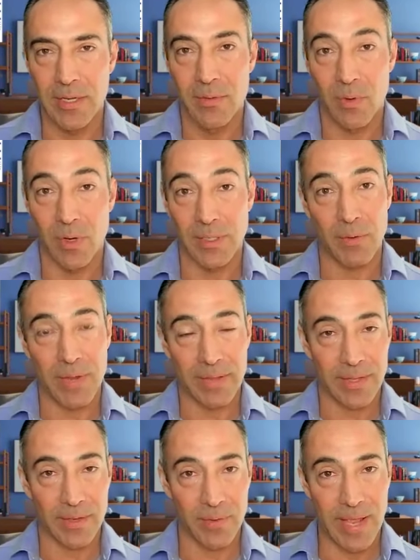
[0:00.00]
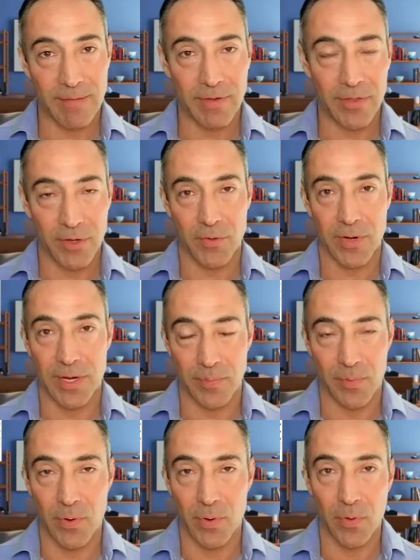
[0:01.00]
well, now we have other
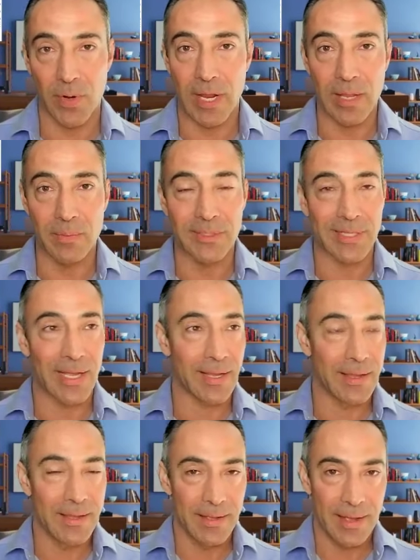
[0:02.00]
creative programs like